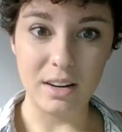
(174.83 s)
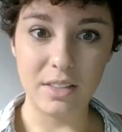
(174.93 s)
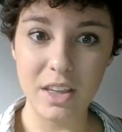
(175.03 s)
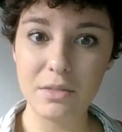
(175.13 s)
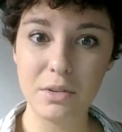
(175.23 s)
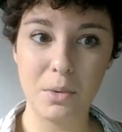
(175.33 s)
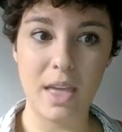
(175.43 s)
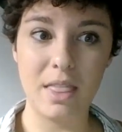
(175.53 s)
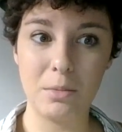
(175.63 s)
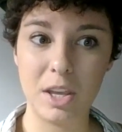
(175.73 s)
to think of a
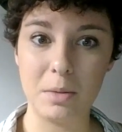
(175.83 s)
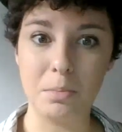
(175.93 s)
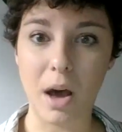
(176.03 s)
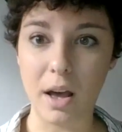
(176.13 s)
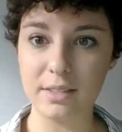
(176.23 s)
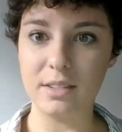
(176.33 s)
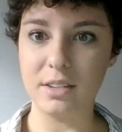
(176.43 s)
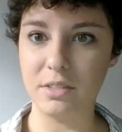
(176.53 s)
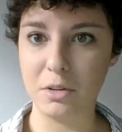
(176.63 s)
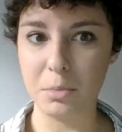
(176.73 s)
way that we can
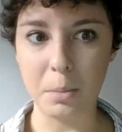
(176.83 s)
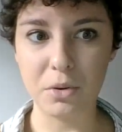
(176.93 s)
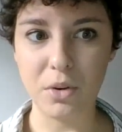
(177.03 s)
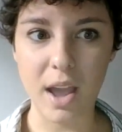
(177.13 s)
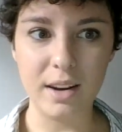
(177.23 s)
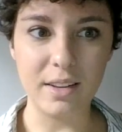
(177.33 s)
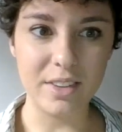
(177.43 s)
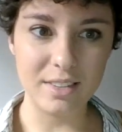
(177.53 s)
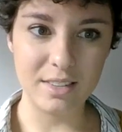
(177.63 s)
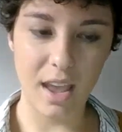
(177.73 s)
positively remember Ryan on
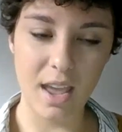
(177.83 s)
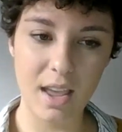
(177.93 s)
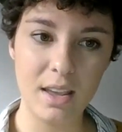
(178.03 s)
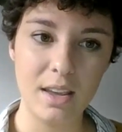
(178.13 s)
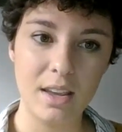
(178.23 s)
this day,